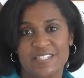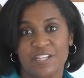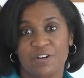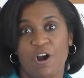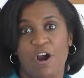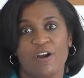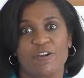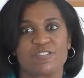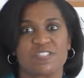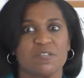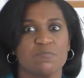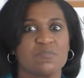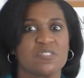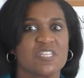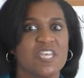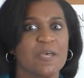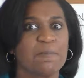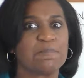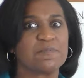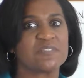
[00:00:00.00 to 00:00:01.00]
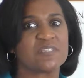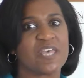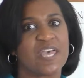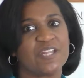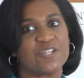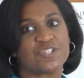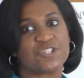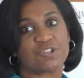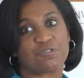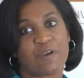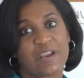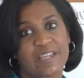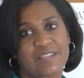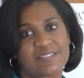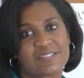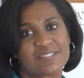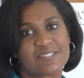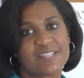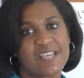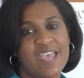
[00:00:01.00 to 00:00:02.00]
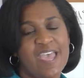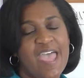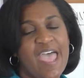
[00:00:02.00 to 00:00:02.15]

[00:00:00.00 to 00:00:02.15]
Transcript: there are some tips and tricks